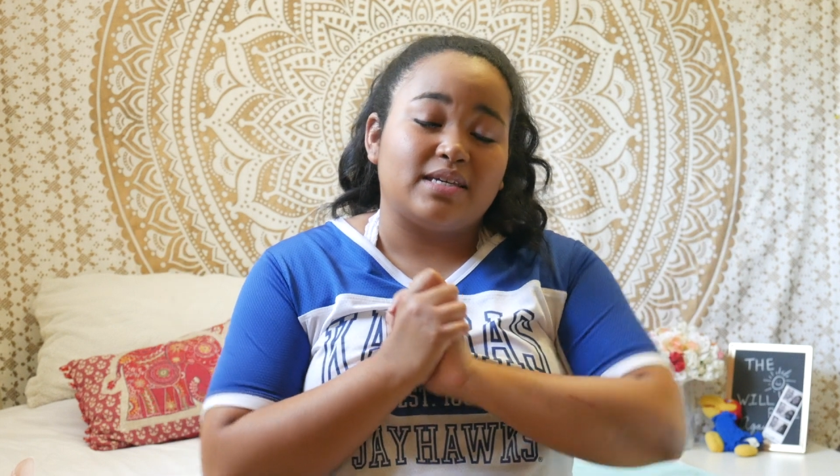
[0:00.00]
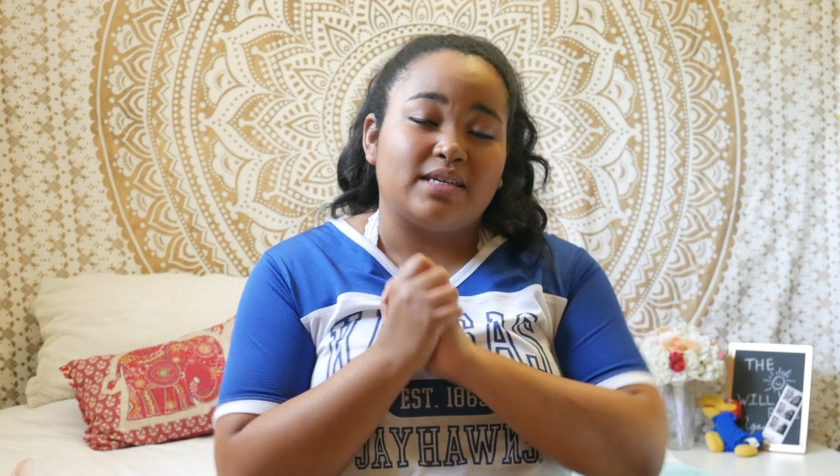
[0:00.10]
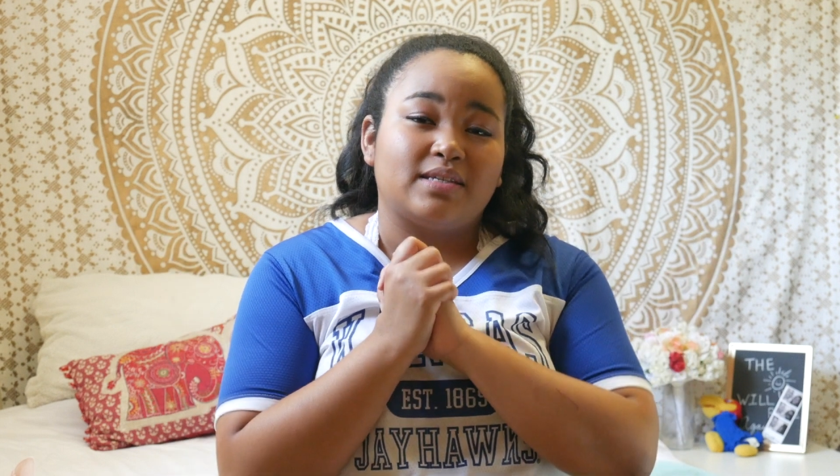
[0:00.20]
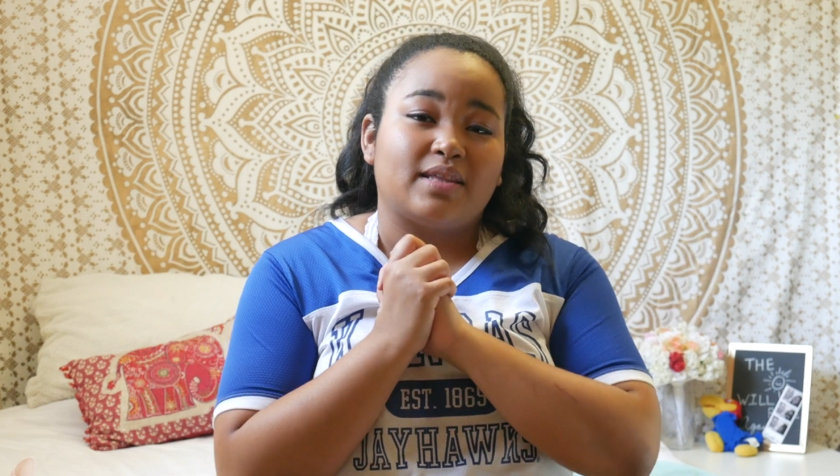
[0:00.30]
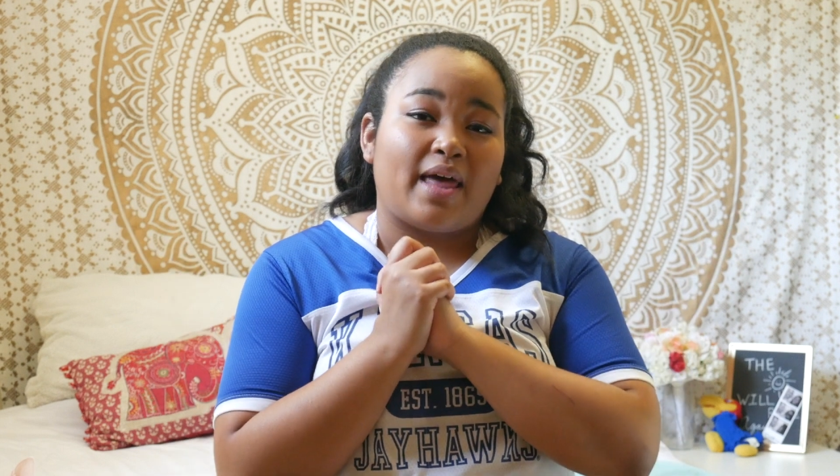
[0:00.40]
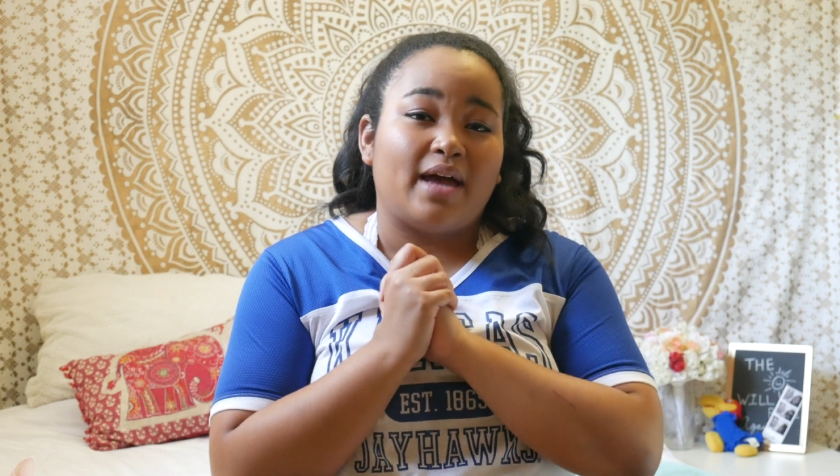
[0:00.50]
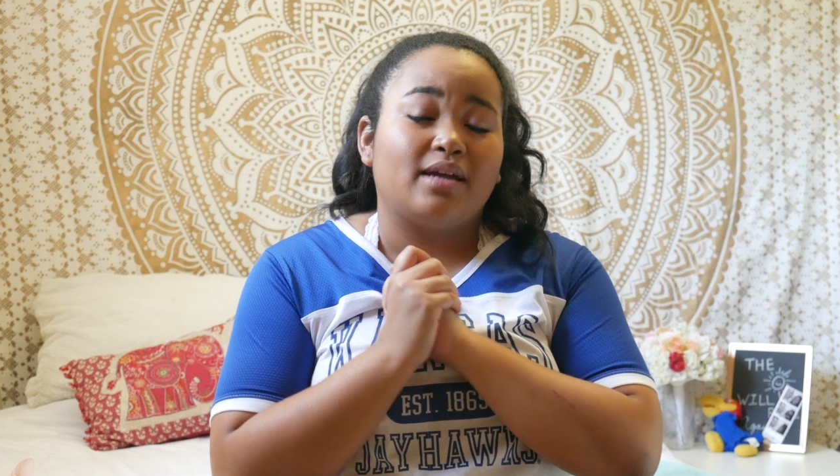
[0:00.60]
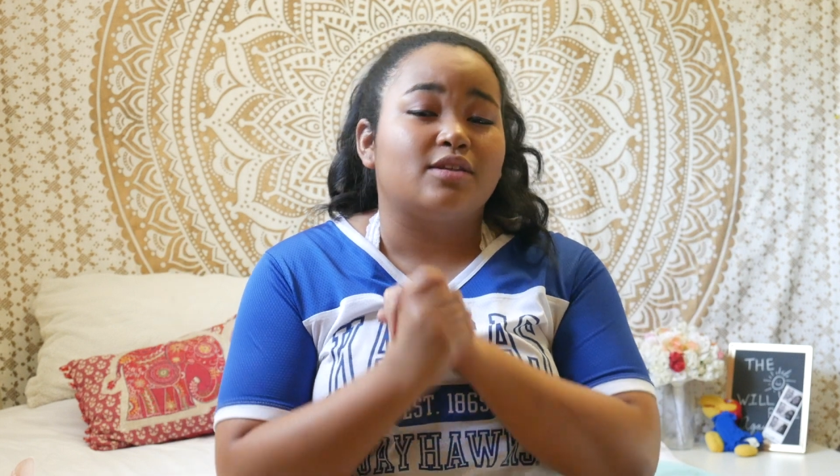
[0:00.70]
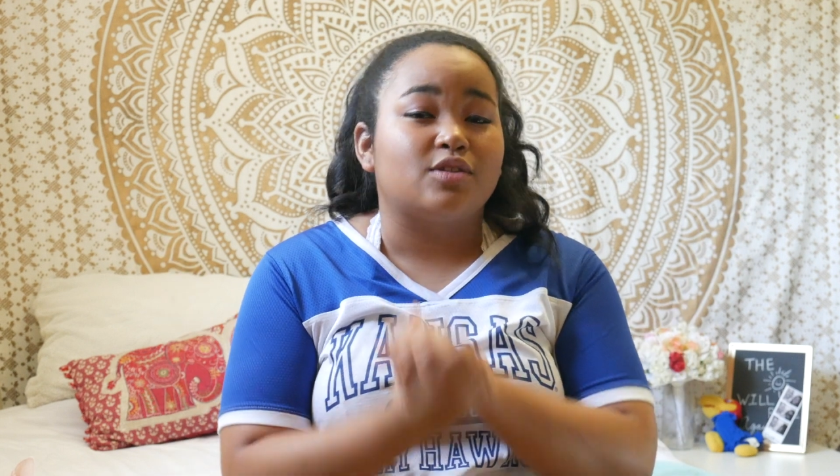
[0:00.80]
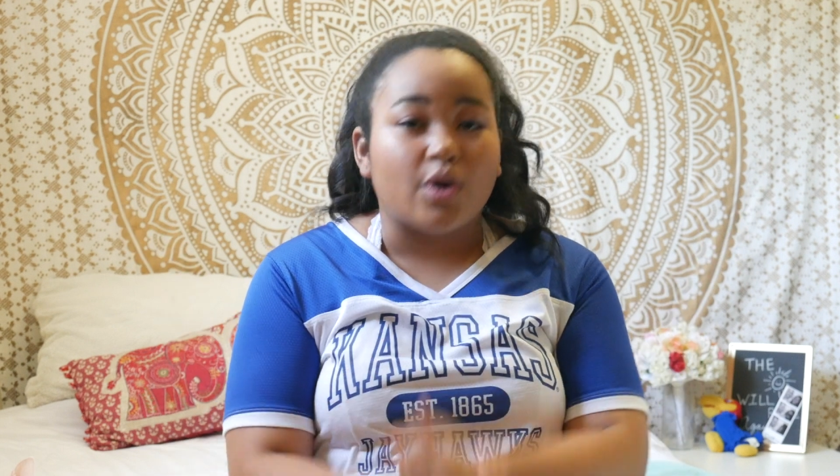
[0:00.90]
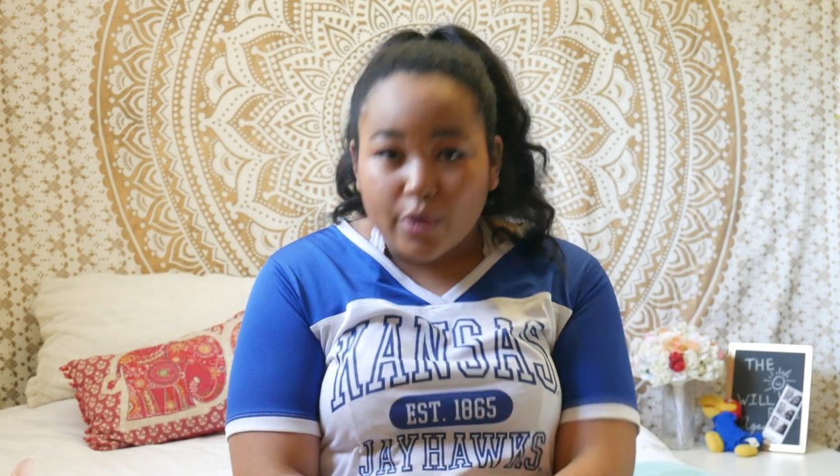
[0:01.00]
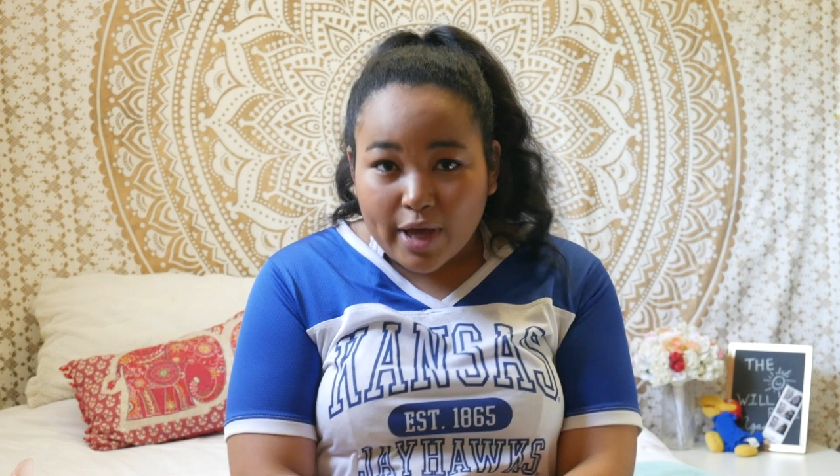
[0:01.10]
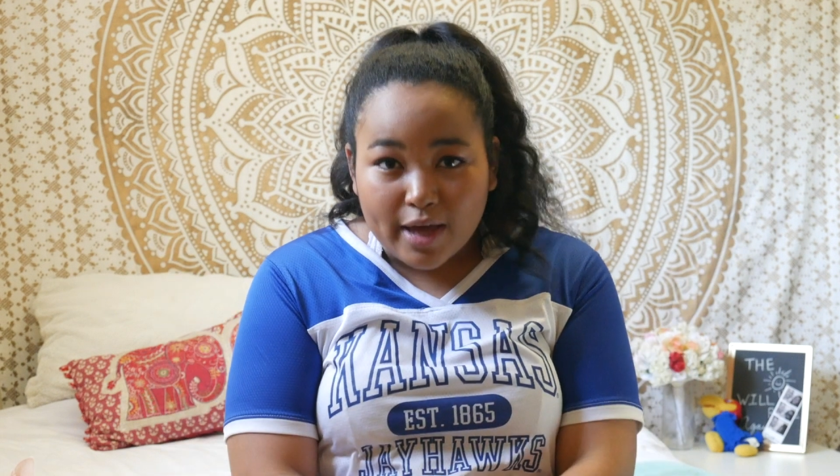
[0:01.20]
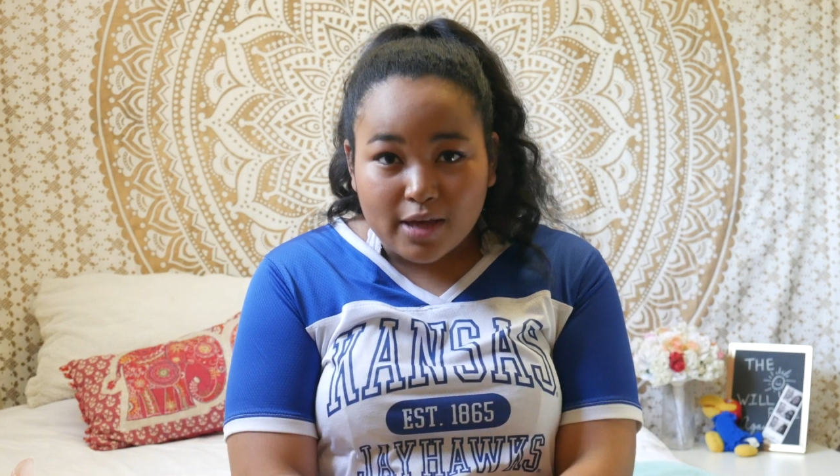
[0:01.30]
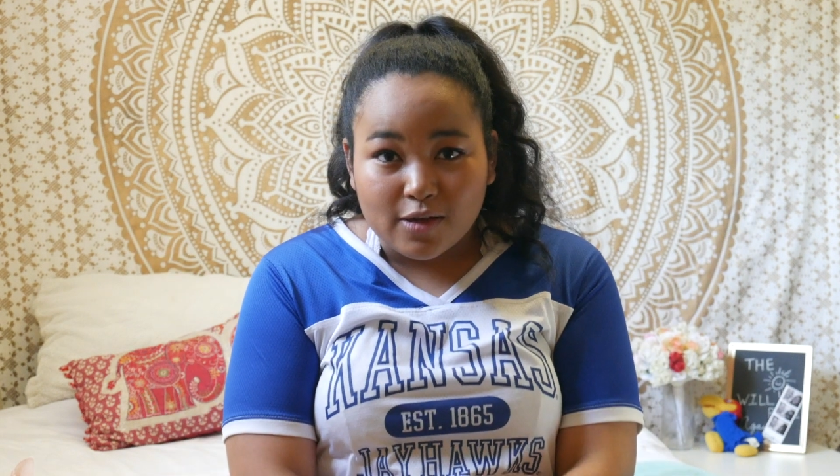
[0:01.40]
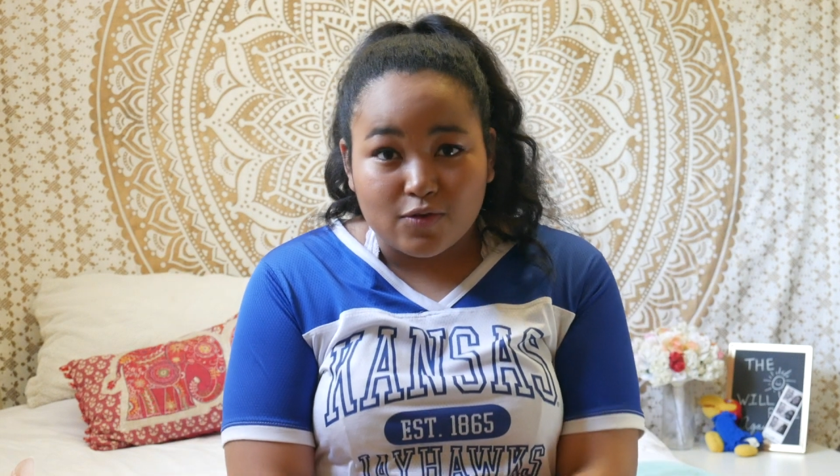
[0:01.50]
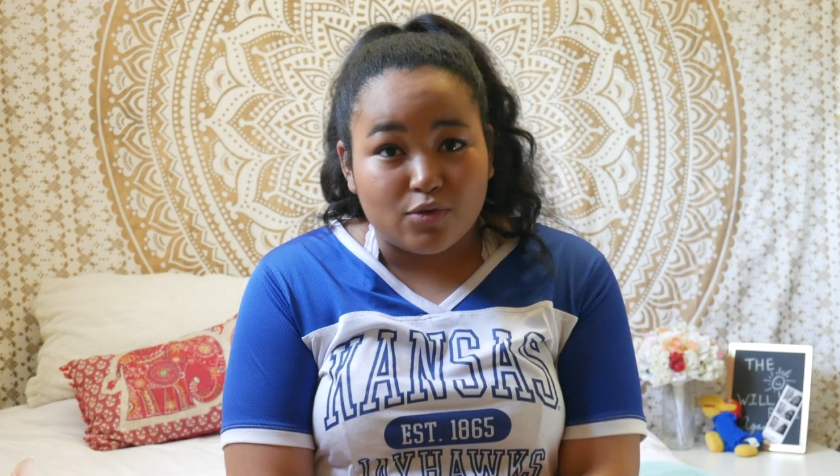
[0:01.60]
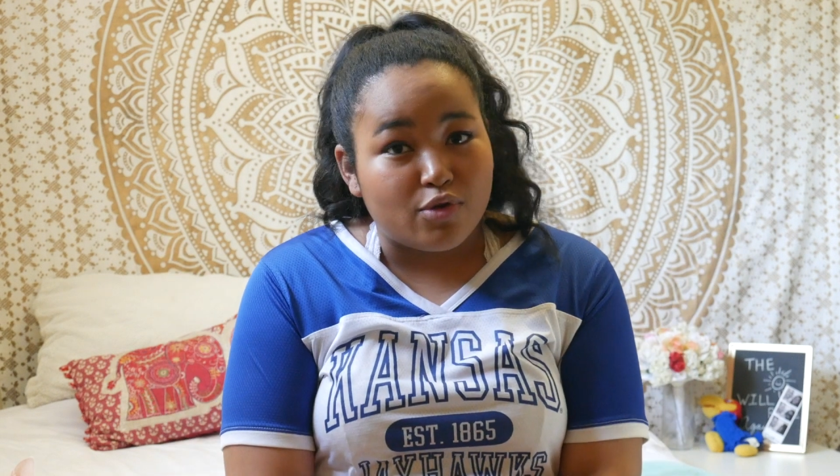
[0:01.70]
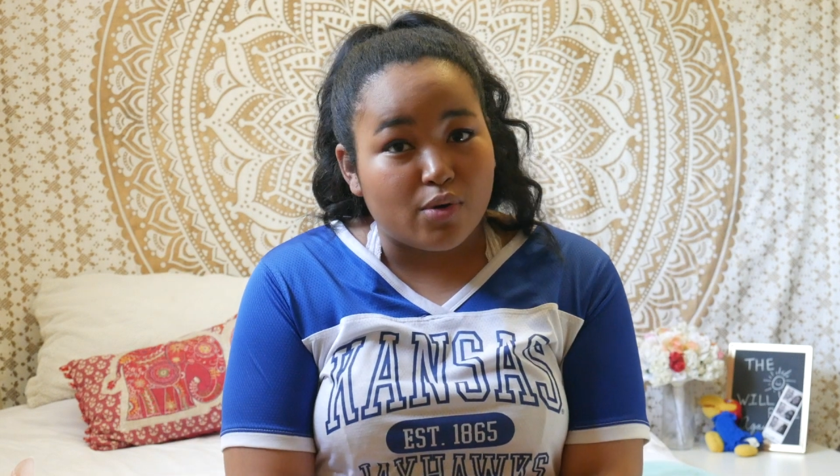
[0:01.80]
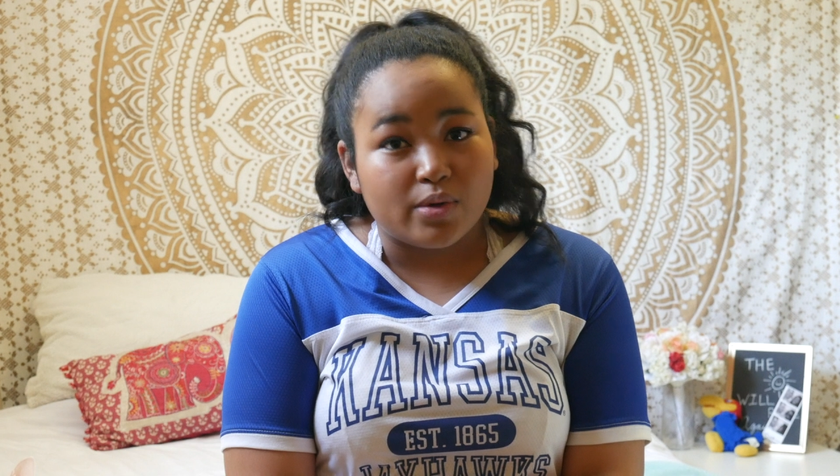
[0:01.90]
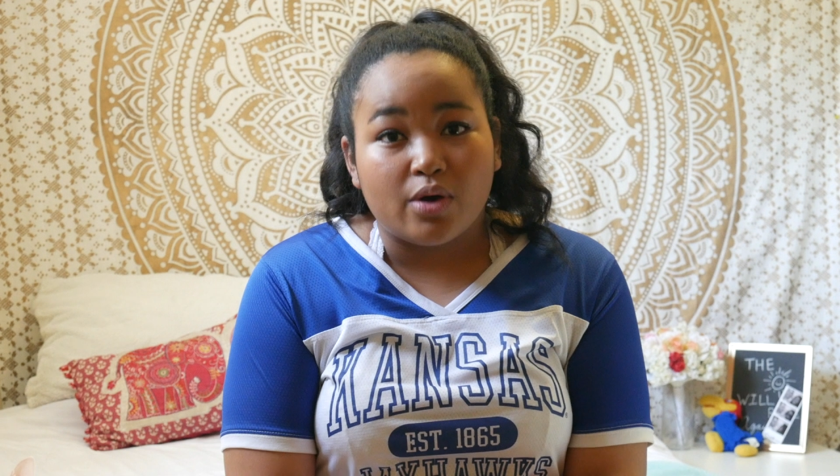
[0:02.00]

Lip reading: is that it's okay if you don't